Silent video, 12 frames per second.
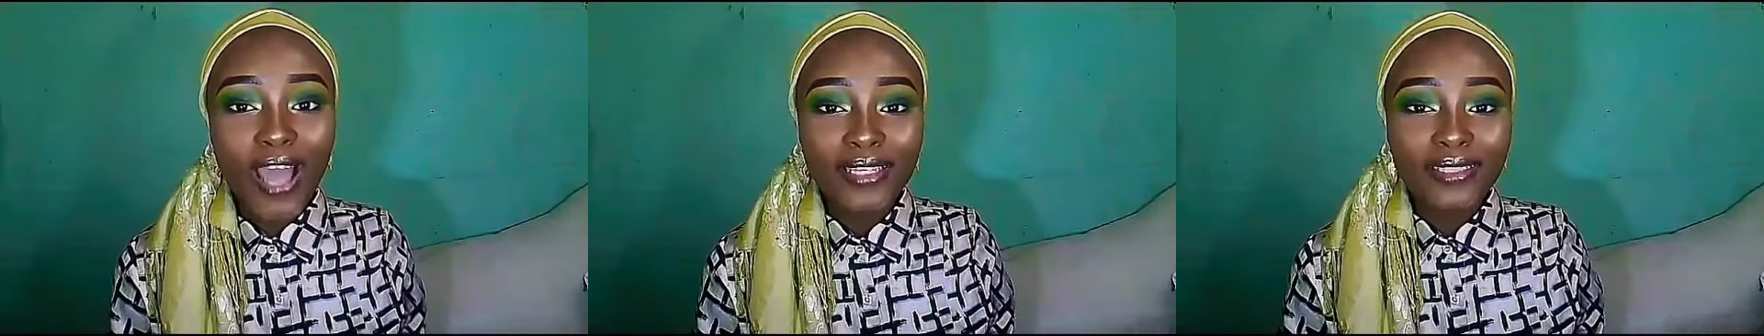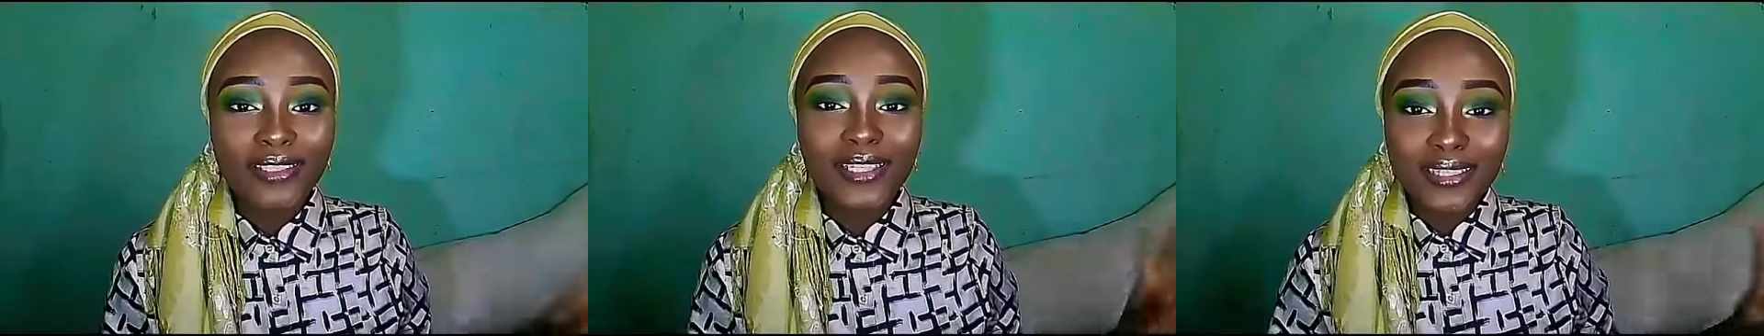
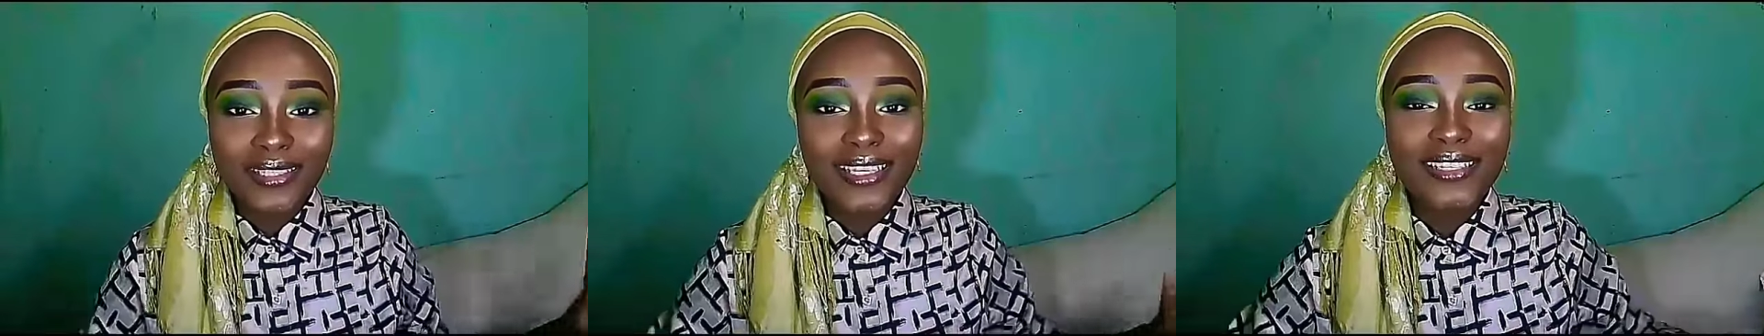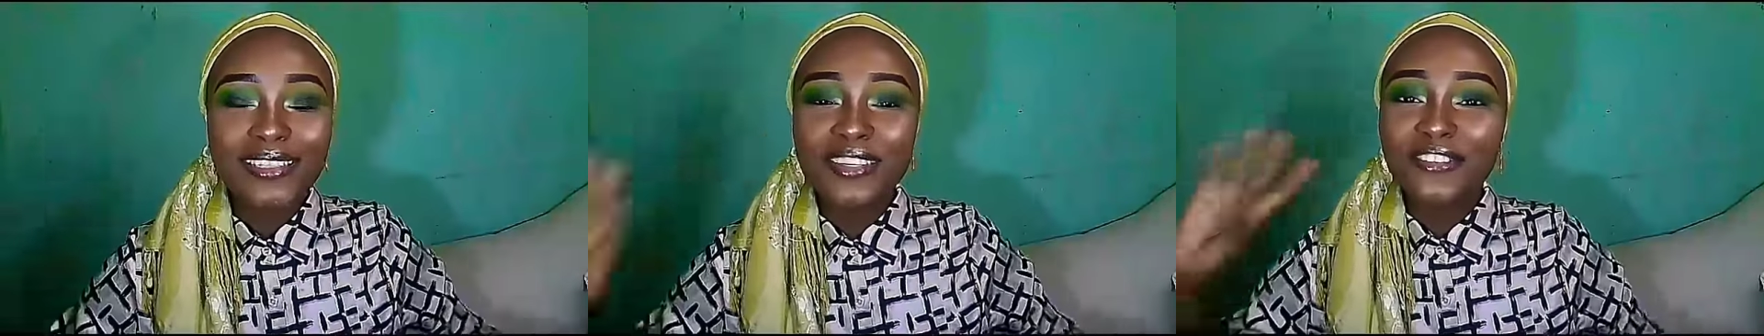and this
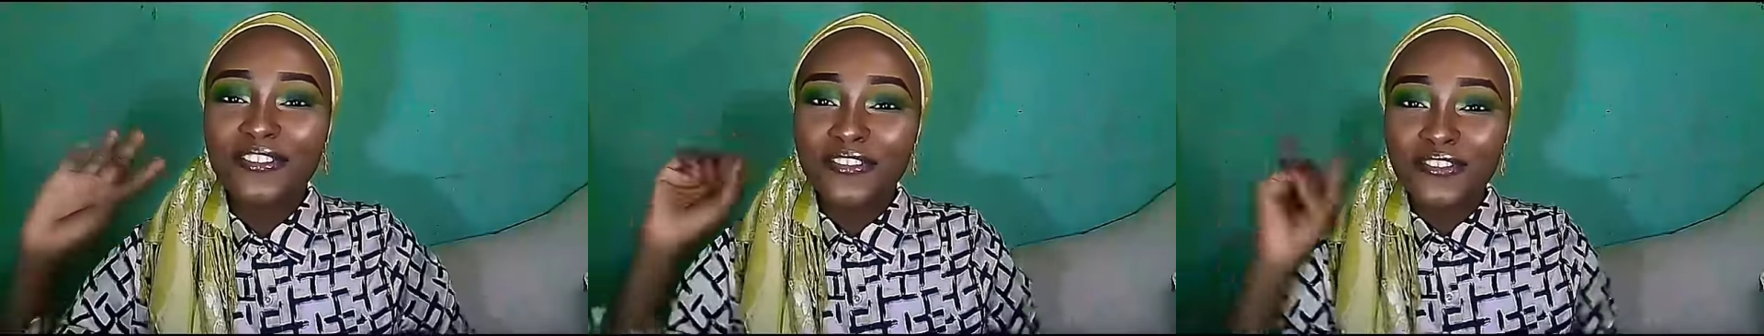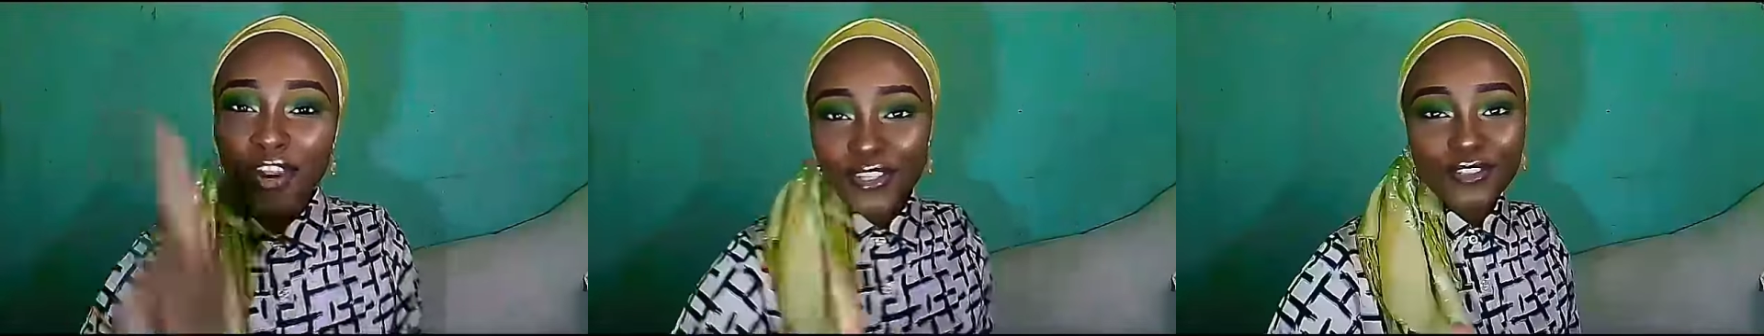is the
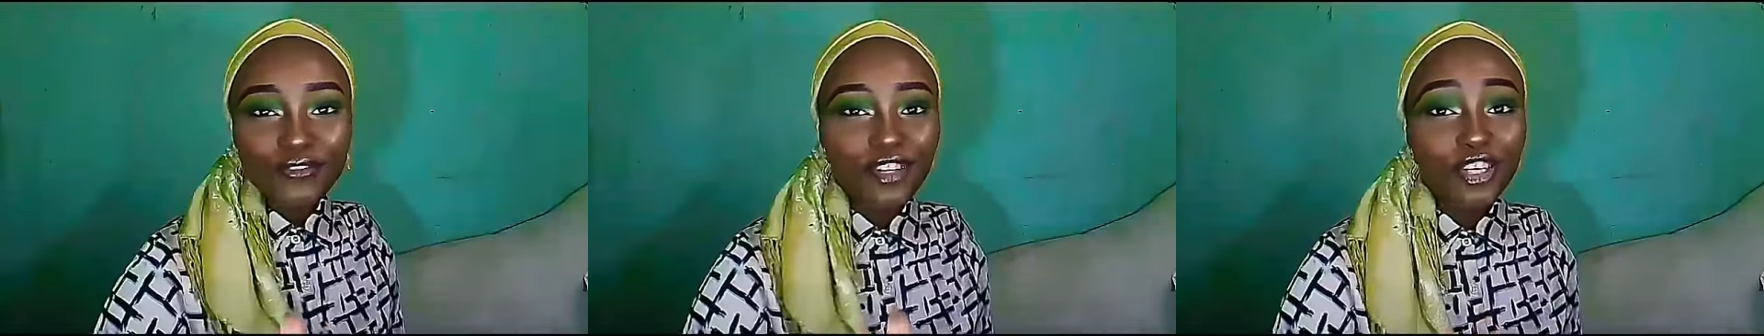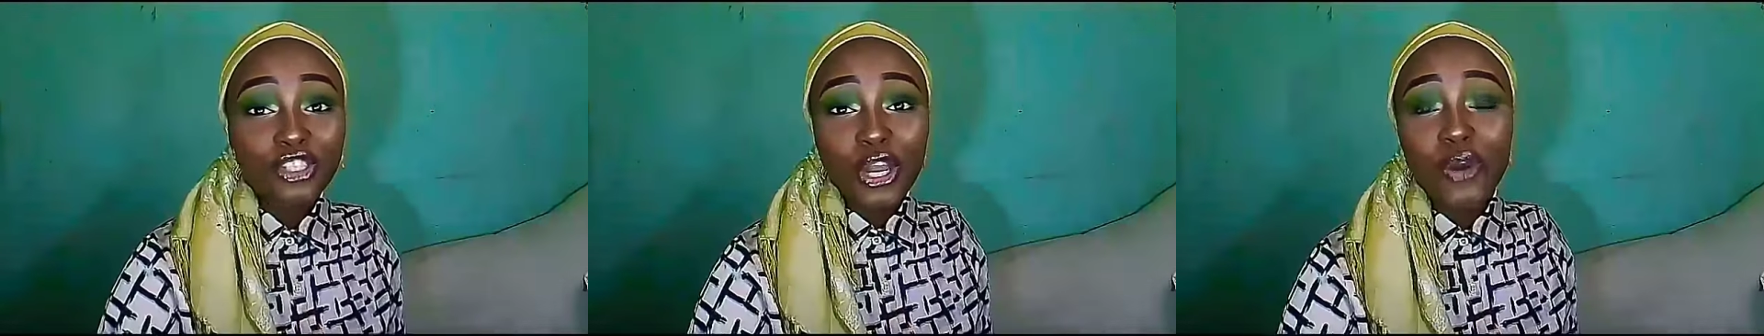first
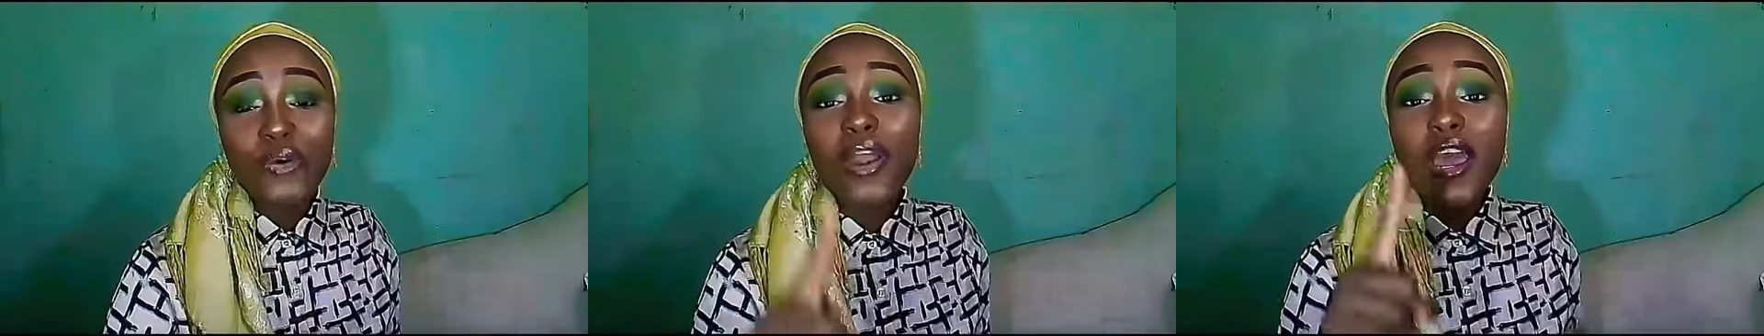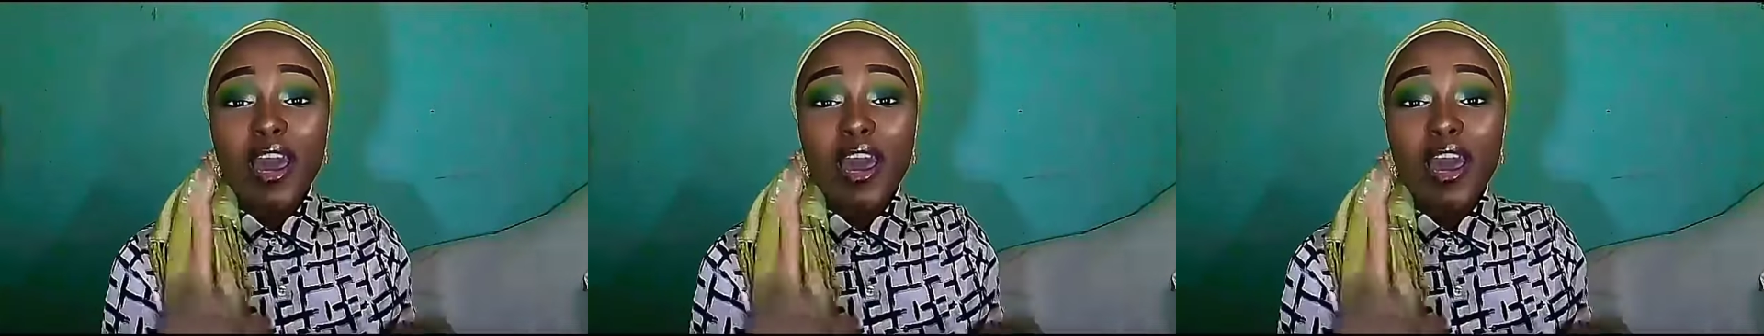video